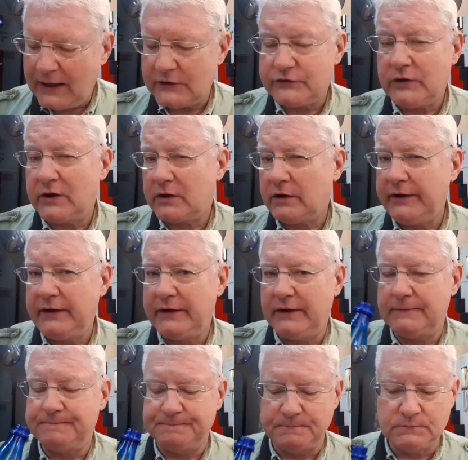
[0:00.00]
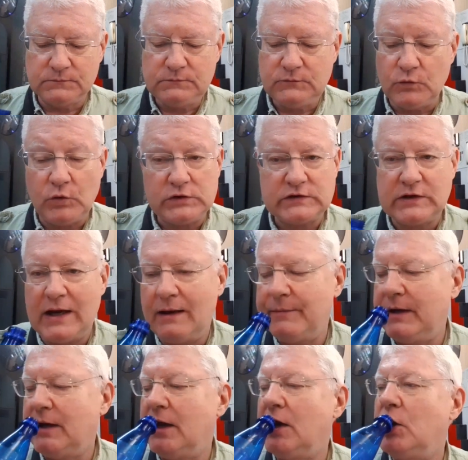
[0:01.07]
Try to clean the
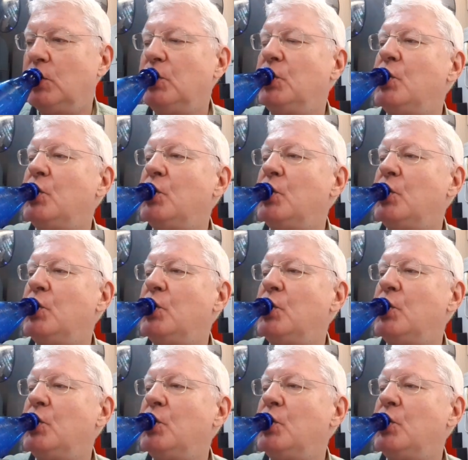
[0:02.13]
wasabi out.